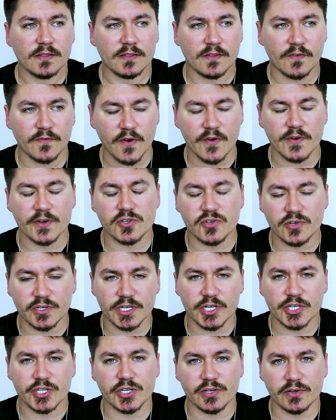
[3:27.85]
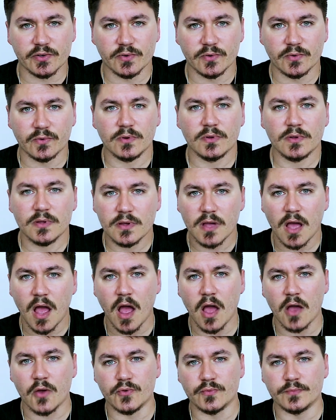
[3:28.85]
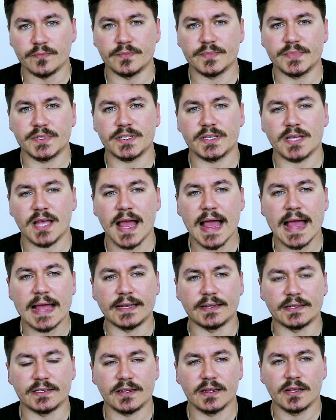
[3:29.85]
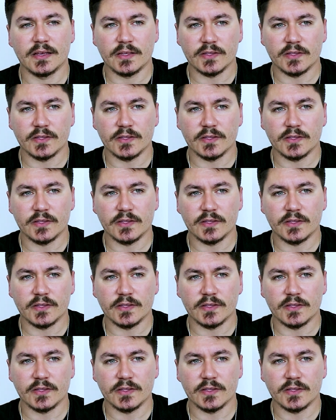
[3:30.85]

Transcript: very traditional homes and